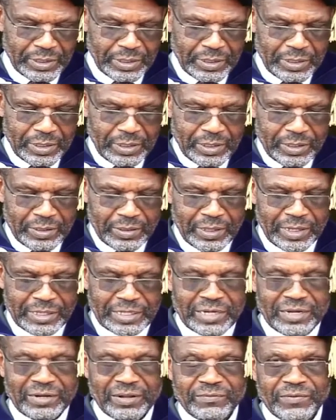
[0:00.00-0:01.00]
that in
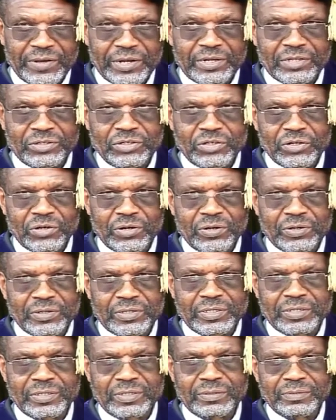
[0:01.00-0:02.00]
a very short
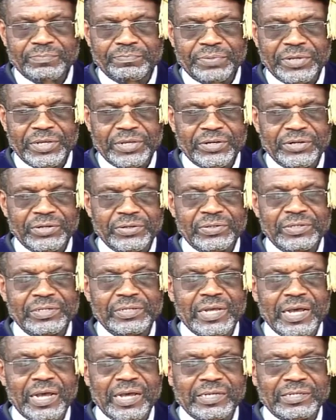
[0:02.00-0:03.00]
period
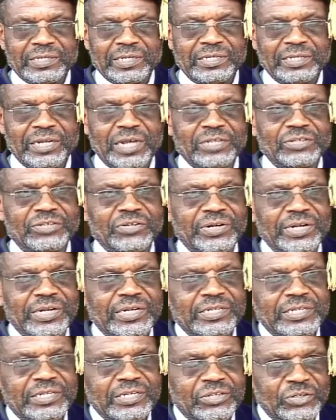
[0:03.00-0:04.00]
as a tertiary
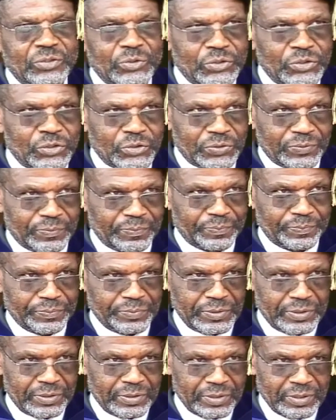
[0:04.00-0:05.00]
institution,
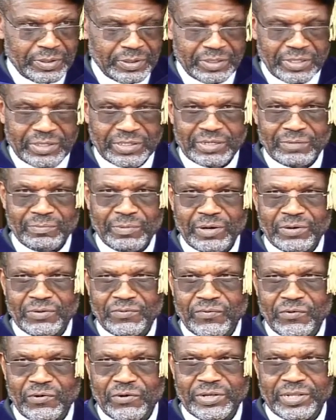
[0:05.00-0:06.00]
just about
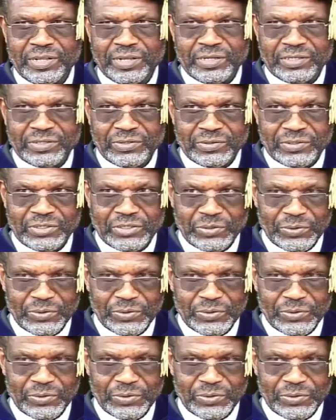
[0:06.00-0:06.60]
4 years or so,